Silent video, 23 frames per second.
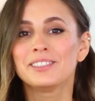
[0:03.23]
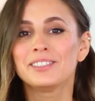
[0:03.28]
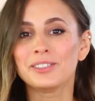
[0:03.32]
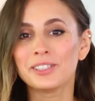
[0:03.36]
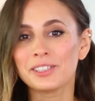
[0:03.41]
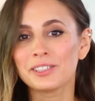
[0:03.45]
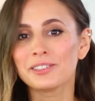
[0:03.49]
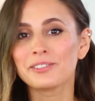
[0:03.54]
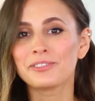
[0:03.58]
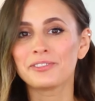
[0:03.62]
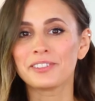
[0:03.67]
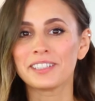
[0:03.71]
Do
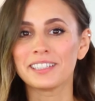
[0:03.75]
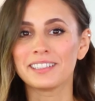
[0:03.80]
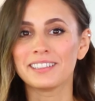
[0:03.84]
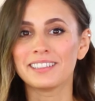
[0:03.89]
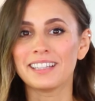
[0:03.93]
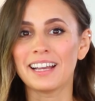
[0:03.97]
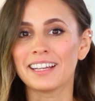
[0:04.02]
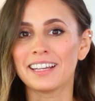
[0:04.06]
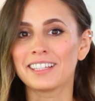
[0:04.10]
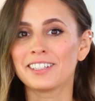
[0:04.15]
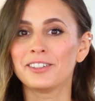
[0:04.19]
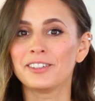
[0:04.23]
you feel
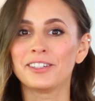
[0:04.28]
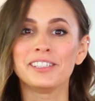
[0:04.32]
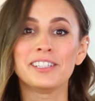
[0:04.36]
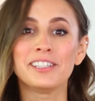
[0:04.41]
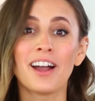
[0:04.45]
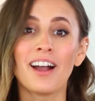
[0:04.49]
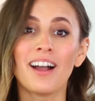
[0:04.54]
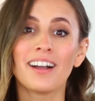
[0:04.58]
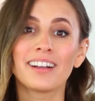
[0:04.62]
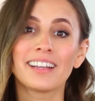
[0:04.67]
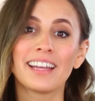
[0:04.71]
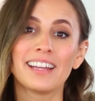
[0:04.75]
like you're
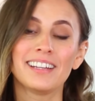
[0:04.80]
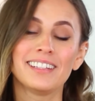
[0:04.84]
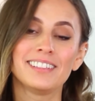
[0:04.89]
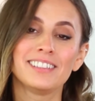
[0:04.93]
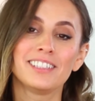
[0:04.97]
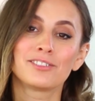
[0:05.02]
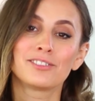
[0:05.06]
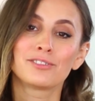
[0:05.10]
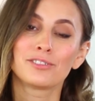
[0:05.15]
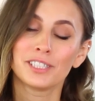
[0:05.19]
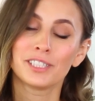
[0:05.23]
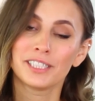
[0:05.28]
not getting the
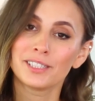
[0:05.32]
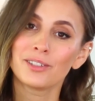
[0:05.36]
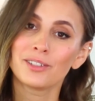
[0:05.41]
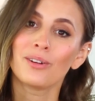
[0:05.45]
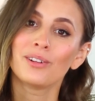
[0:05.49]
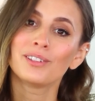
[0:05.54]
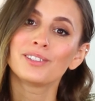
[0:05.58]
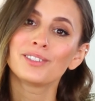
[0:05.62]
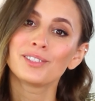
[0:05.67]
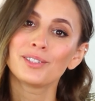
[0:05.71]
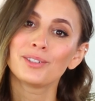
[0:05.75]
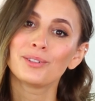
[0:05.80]

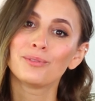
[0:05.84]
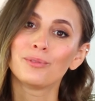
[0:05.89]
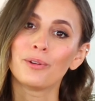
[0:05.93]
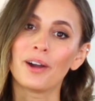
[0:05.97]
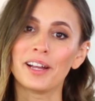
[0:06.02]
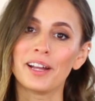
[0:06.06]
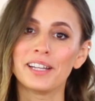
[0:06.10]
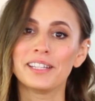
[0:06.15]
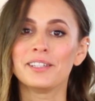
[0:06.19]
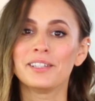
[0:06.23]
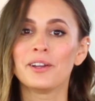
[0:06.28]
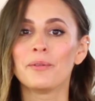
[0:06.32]
results you
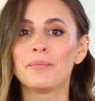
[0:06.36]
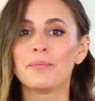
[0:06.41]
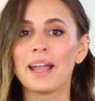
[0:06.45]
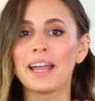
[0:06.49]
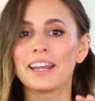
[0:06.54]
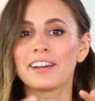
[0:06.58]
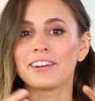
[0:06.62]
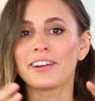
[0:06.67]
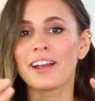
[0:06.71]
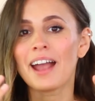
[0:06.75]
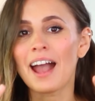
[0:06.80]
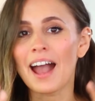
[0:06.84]
want no
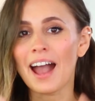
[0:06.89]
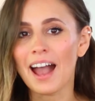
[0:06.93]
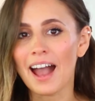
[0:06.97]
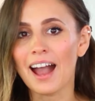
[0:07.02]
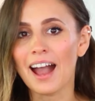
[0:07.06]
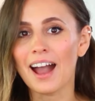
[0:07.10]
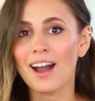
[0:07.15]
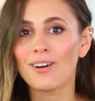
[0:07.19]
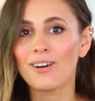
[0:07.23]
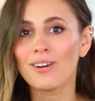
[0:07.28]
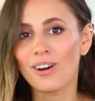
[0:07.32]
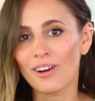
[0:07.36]
matter
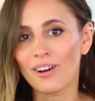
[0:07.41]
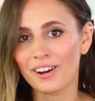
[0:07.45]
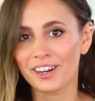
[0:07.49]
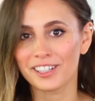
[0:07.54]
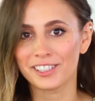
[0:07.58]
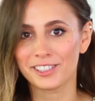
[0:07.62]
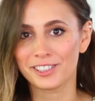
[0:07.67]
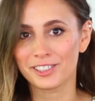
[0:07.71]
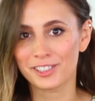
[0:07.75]
how hard you